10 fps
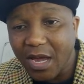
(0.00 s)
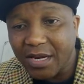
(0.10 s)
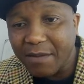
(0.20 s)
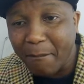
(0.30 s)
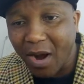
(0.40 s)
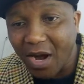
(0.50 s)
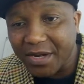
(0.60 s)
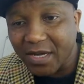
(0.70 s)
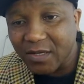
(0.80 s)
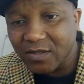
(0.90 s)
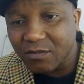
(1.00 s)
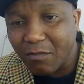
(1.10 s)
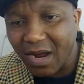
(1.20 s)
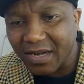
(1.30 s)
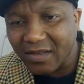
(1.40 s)
80 minus
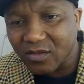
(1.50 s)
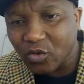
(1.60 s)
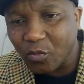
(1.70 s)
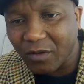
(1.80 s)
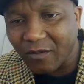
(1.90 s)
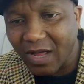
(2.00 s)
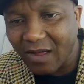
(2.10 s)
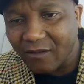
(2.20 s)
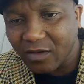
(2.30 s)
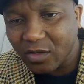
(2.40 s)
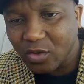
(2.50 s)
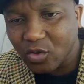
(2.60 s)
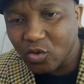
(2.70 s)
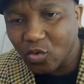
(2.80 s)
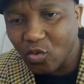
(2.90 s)
2.5,
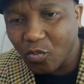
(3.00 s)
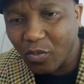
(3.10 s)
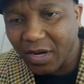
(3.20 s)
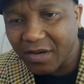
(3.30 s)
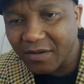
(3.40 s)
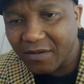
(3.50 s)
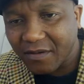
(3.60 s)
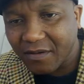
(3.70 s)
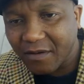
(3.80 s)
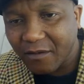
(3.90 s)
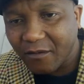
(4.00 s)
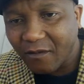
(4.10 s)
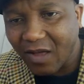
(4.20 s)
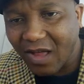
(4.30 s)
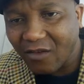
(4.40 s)

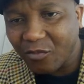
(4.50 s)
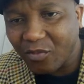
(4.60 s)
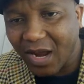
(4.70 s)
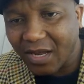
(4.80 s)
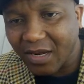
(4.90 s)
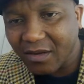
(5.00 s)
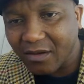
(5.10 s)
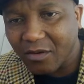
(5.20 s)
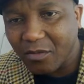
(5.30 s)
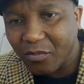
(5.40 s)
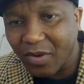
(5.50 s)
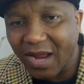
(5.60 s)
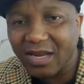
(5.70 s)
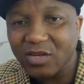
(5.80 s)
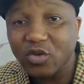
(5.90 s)
2.5, bracket.
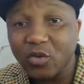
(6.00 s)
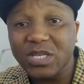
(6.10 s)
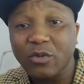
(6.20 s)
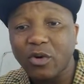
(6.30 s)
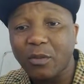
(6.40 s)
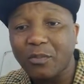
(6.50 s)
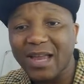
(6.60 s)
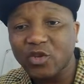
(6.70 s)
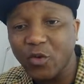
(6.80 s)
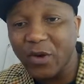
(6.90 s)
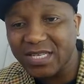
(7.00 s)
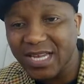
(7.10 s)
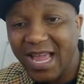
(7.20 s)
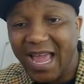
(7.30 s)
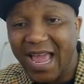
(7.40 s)
So we say we're going to plug
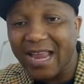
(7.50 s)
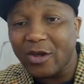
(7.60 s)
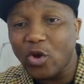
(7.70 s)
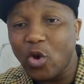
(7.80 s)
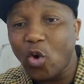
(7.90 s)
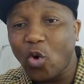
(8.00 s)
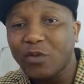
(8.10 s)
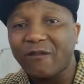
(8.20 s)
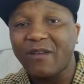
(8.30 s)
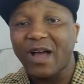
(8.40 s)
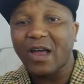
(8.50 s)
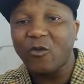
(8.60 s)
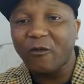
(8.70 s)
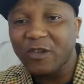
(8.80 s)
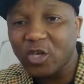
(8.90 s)
20 and know the
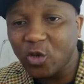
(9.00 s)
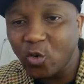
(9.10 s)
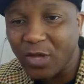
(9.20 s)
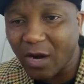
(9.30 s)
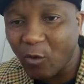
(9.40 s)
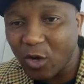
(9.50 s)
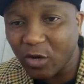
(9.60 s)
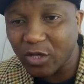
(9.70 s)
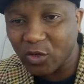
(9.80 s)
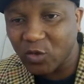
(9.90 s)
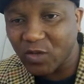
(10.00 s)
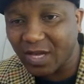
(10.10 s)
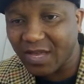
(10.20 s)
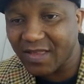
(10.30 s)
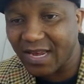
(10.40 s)
value Q that we're going to use
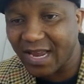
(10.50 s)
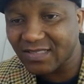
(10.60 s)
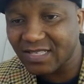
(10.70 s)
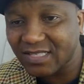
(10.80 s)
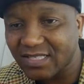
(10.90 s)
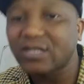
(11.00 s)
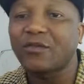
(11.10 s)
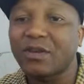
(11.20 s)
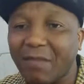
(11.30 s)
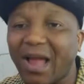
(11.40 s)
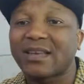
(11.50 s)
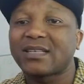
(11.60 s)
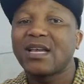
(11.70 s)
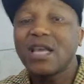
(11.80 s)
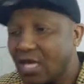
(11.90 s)
to get the elasticity of demand
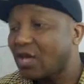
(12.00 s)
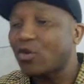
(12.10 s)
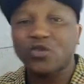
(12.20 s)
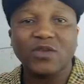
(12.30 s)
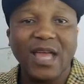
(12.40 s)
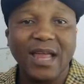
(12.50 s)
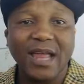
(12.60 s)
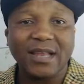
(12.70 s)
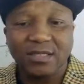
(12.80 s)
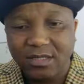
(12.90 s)
equal to 30.